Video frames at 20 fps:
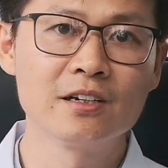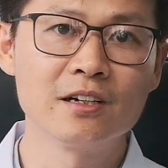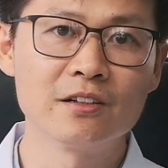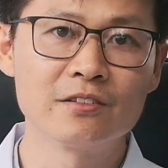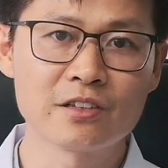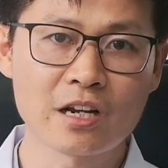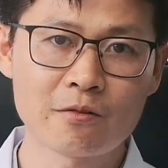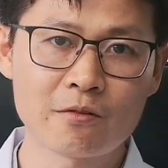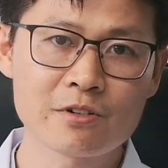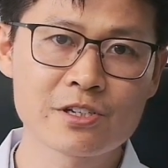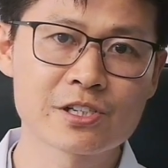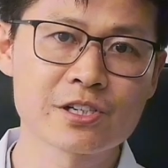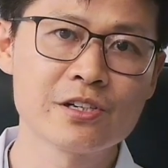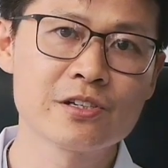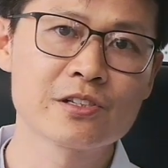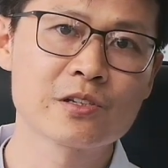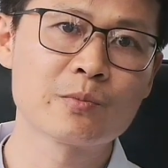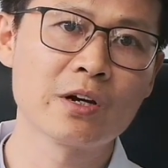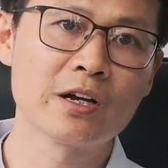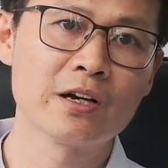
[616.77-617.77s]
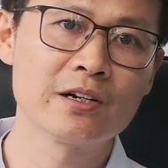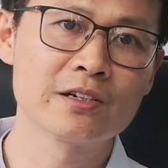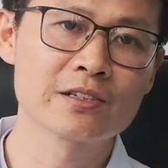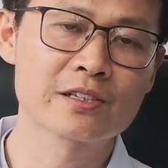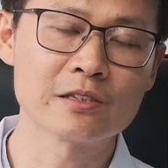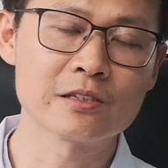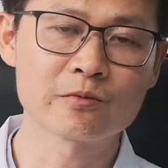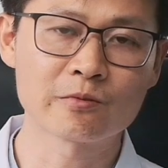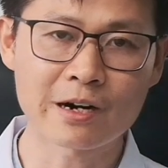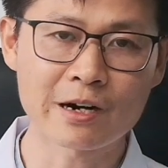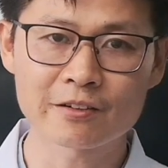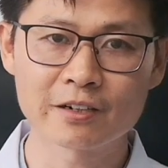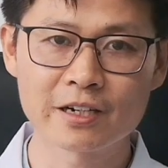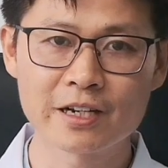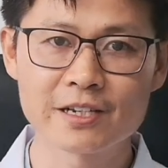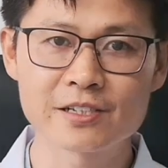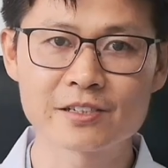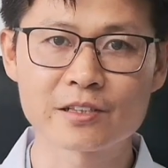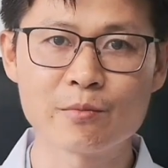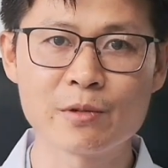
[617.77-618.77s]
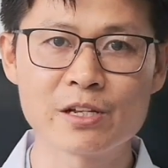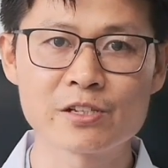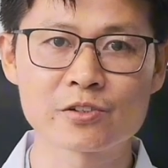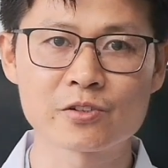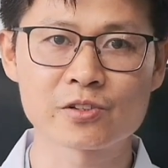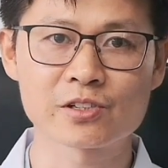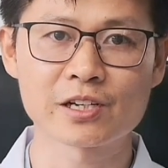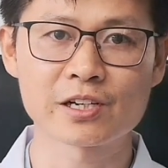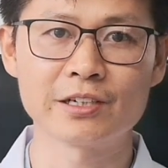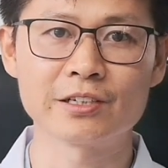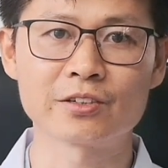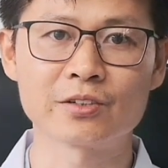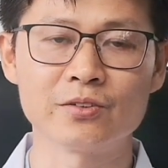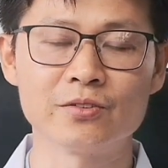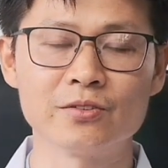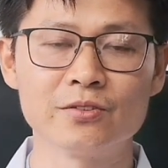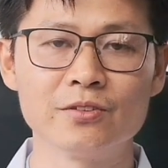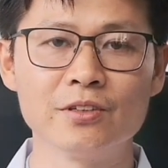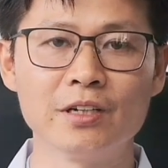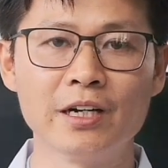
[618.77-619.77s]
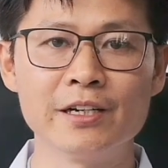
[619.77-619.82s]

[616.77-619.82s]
nourishes blood and regulates the menstrual cycle.